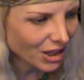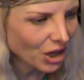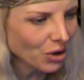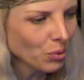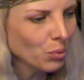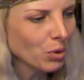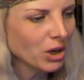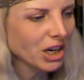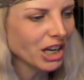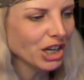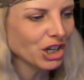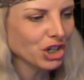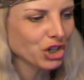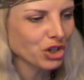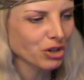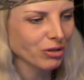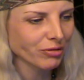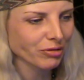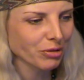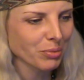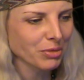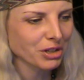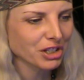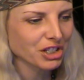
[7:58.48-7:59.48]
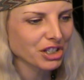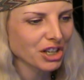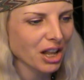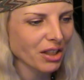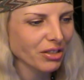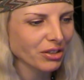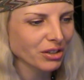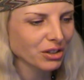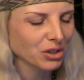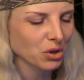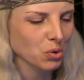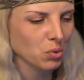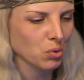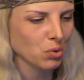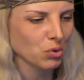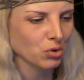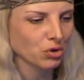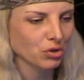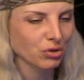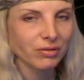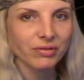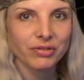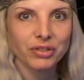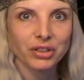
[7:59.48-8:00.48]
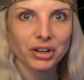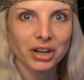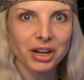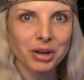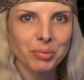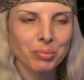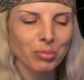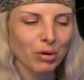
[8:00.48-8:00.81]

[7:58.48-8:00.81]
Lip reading: Will issue from the southern quarter of thy